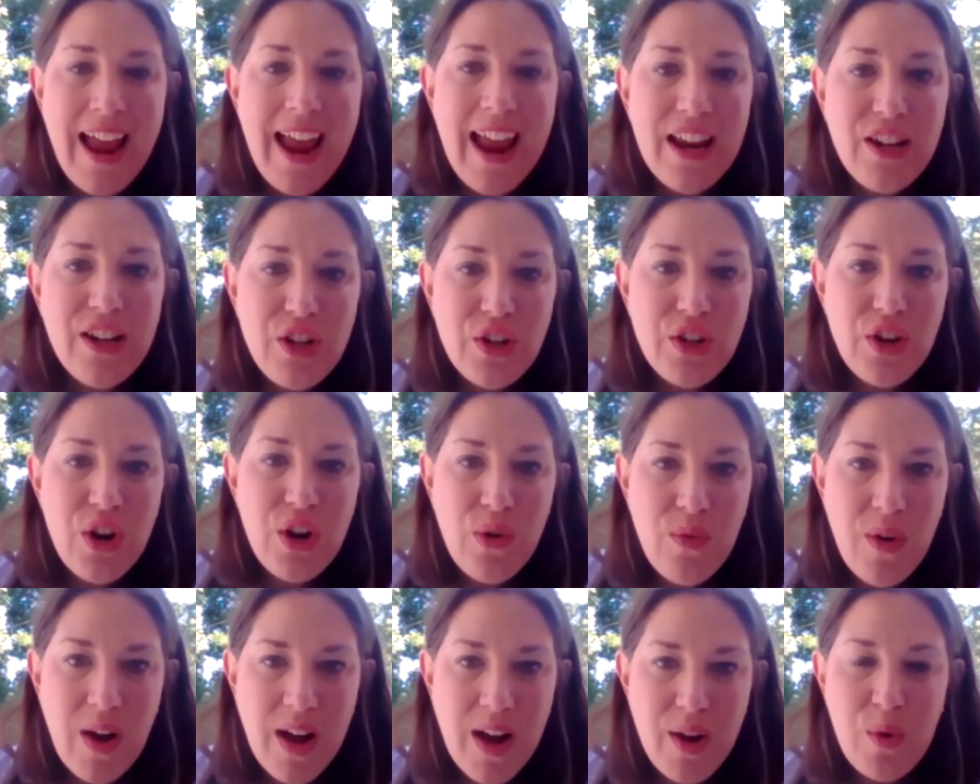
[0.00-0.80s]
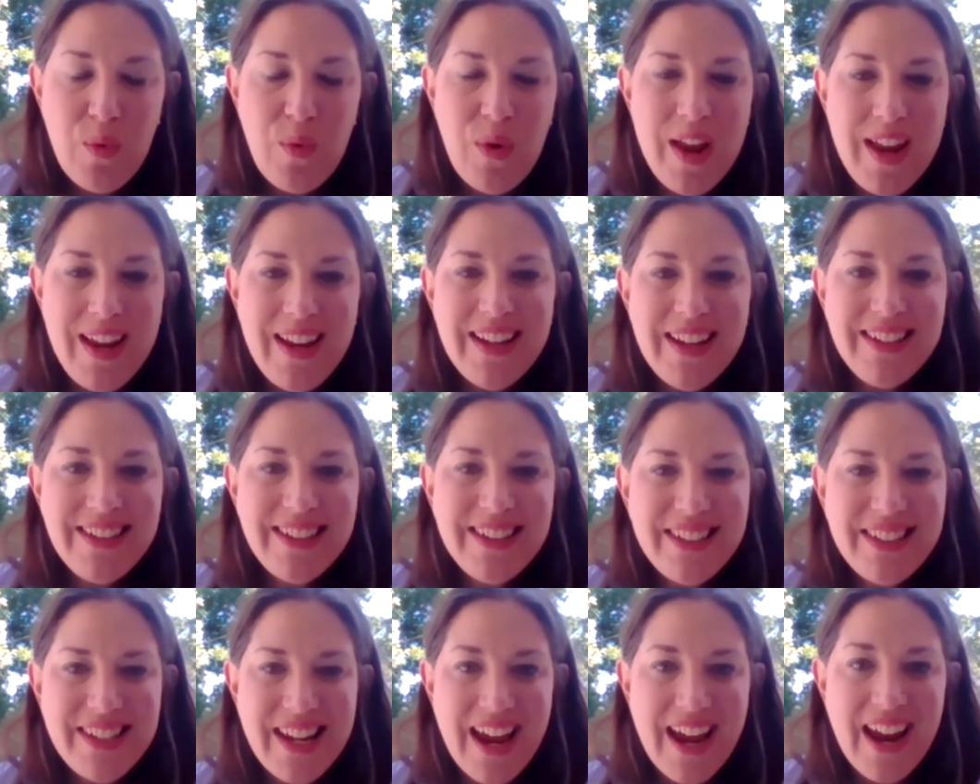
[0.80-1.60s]
And you know what? We
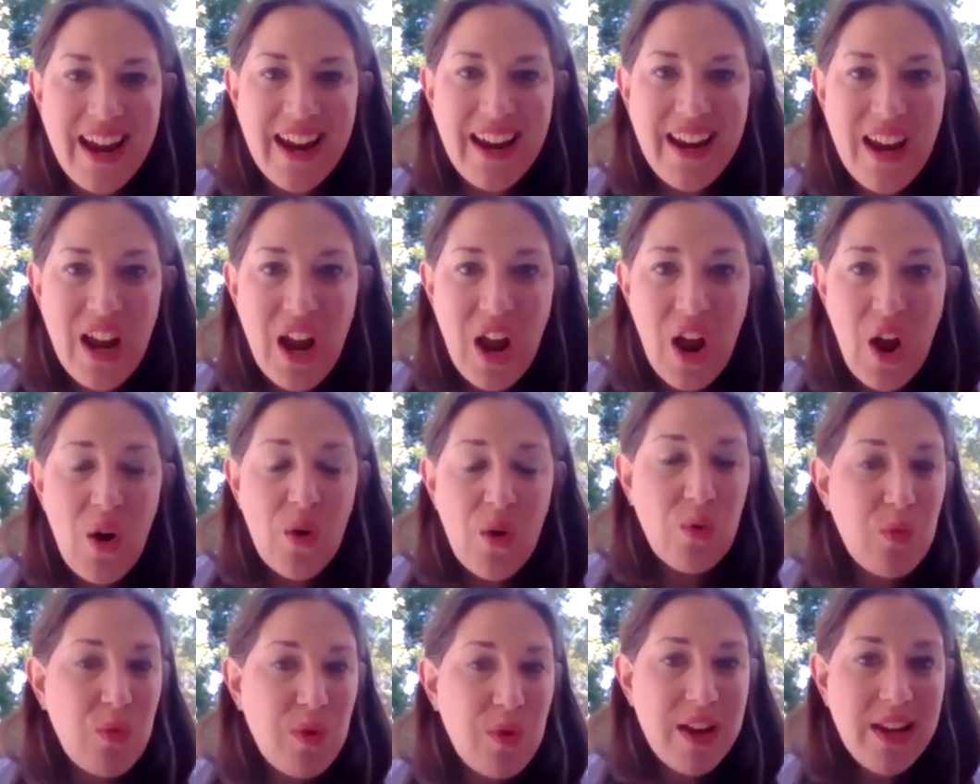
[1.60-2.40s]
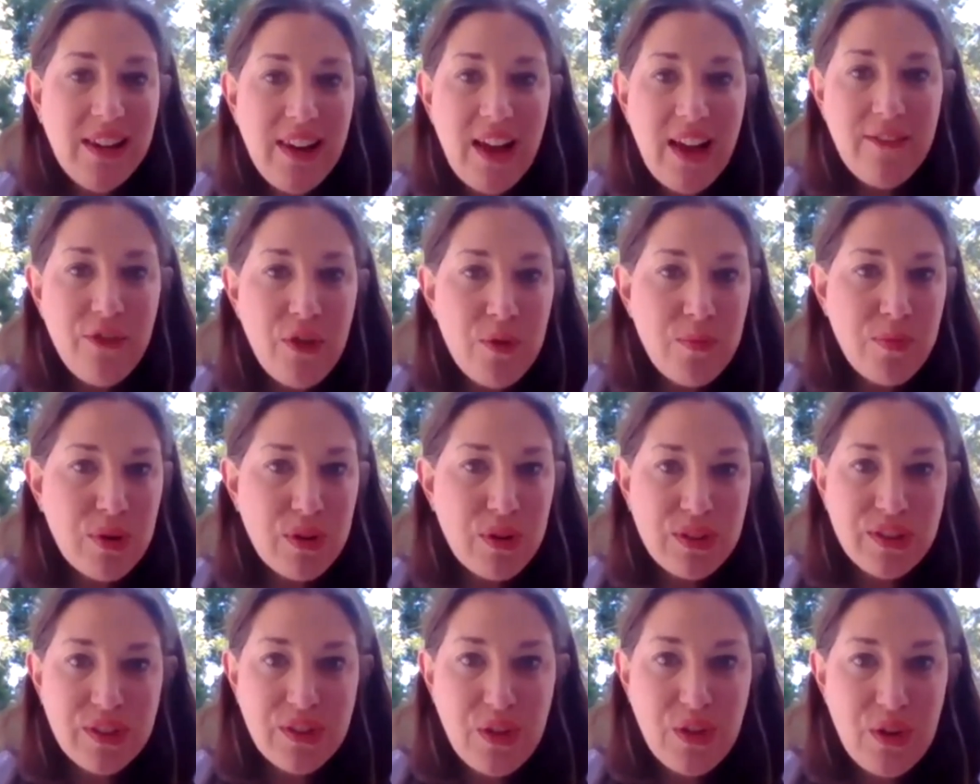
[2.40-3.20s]
can say we love the
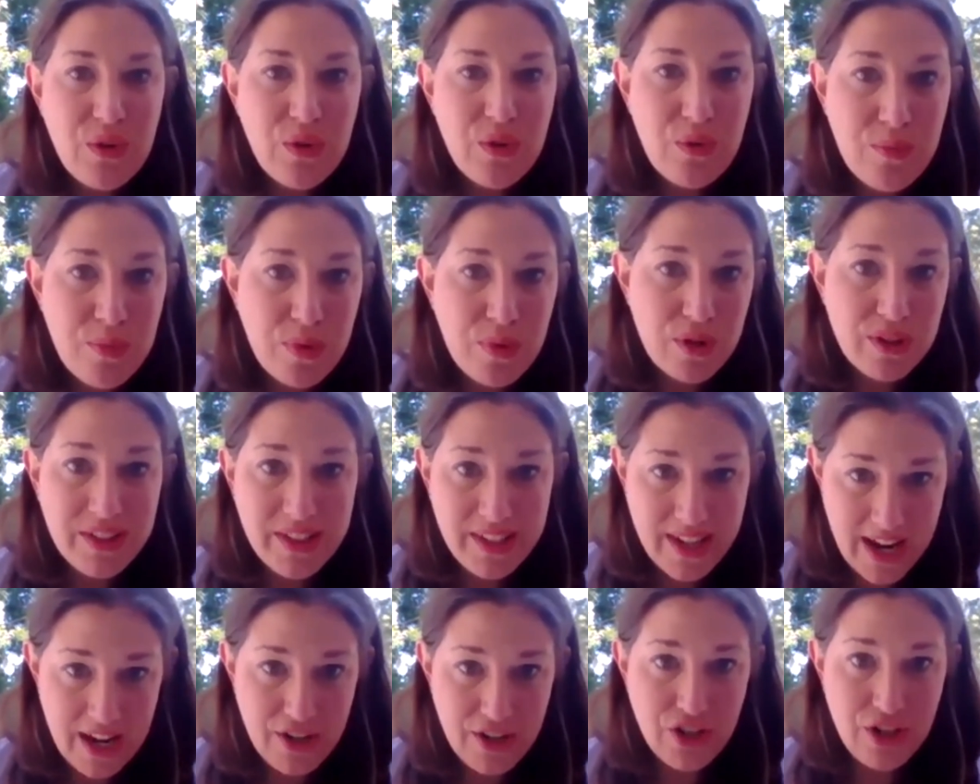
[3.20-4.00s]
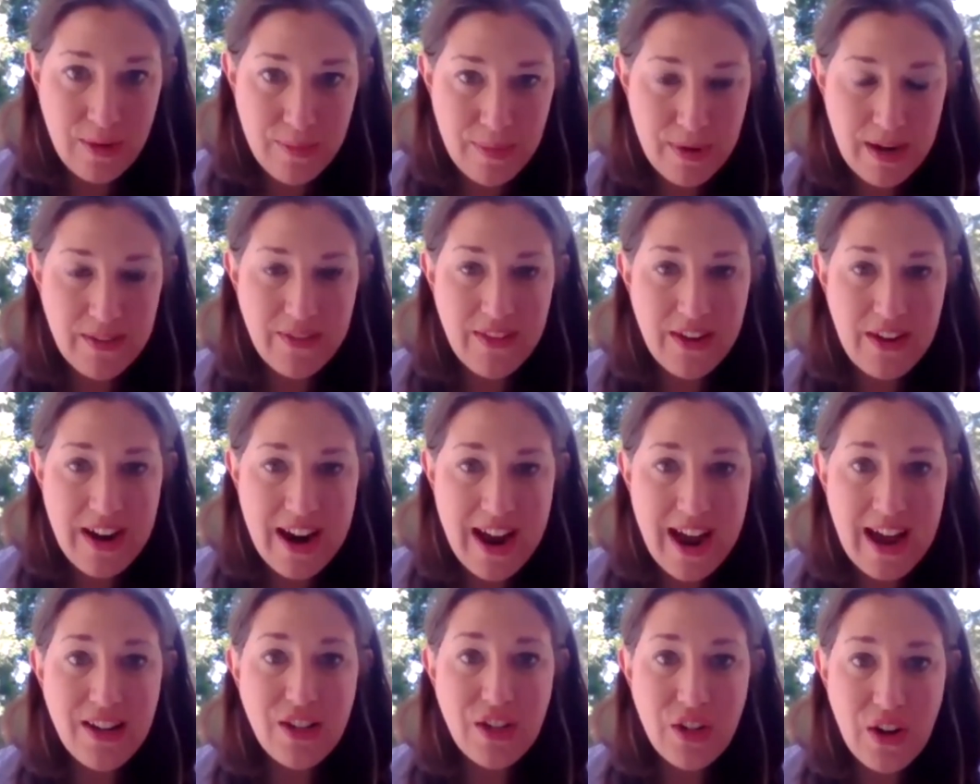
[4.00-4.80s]
person who puts ketchup on their
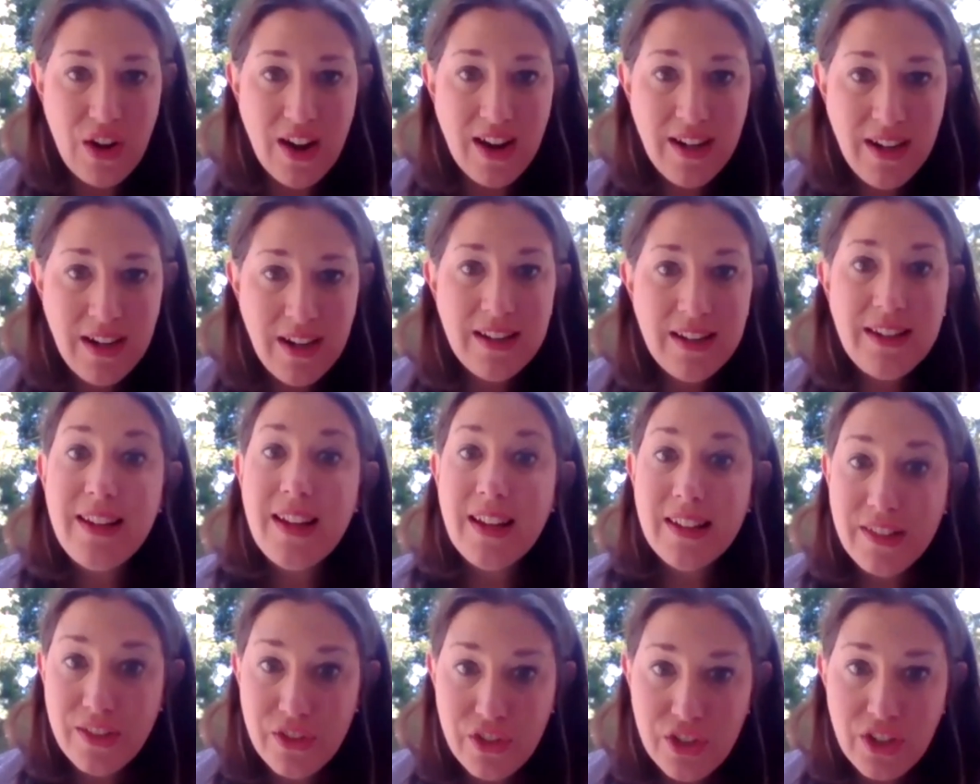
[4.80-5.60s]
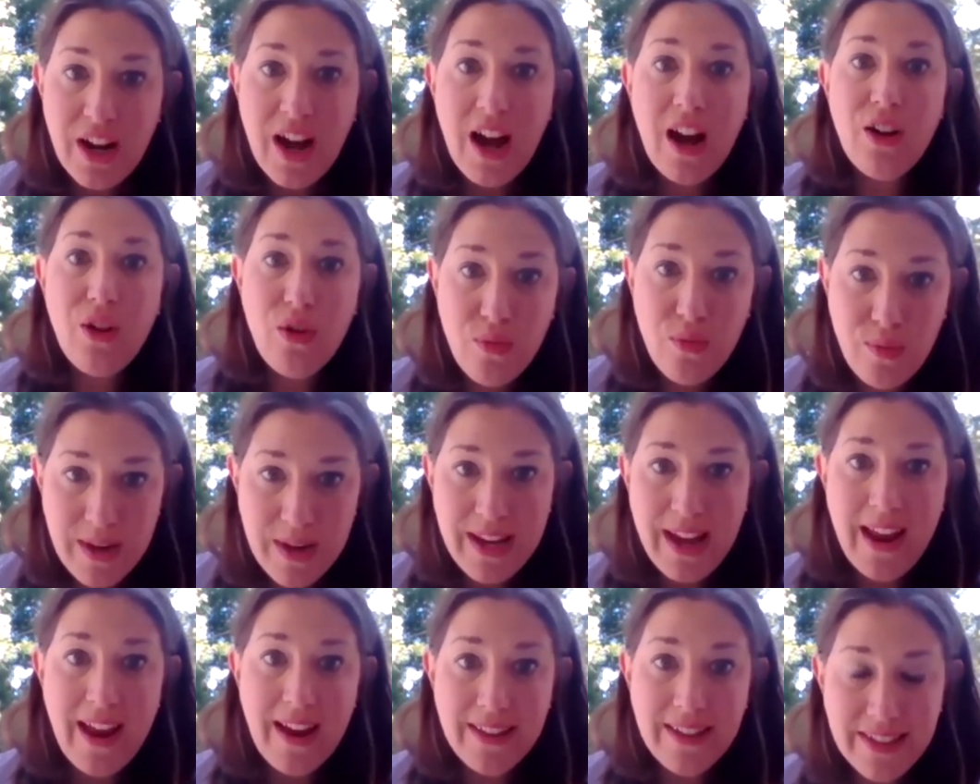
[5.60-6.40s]
hot dog. Yes, Chicago,
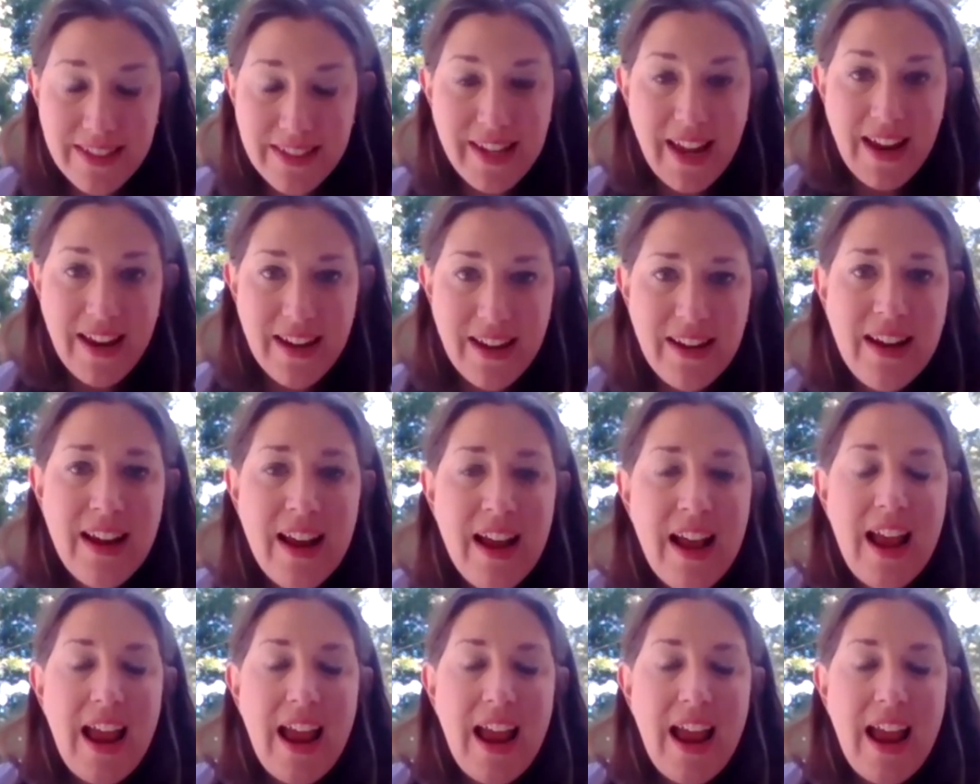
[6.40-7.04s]
we can say it.